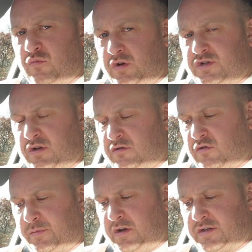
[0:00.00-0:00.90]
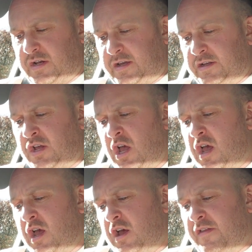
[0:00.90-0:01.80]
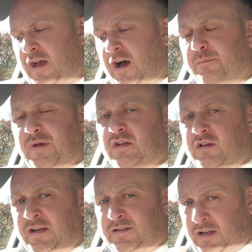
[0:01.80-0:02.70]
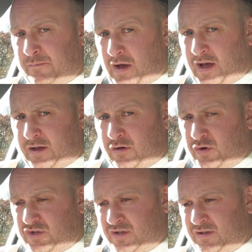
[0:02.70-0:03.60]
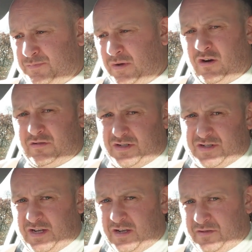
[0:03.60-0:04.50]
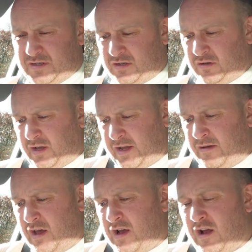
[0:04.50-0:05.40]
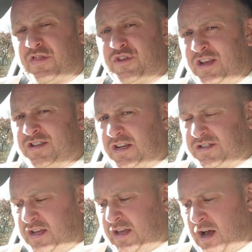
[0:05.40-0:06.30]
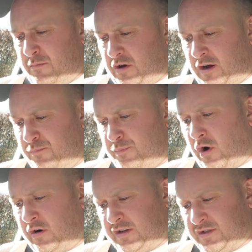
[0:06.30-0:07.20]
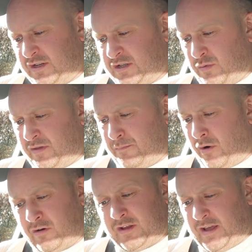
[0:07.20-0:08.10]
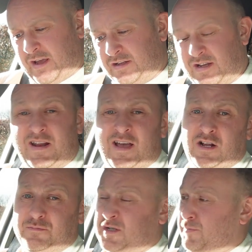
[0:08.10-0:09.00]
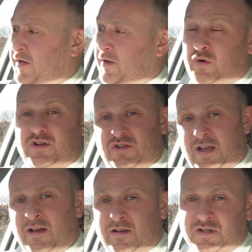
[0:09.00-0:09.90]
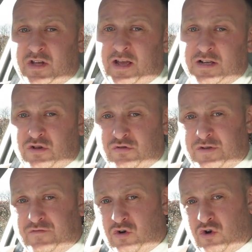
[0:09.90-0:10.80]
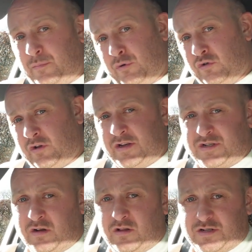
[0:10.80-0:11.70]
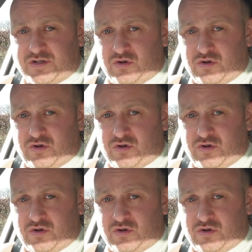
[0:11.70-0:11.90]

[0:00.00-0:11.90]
which I'll talk about in a second, the ambient lighting pack, which has been hard to see in this sunlight, a 360 camera, park assist with parking aids and head-up display, which yeah, is great as long as you've not got polarized sunglasses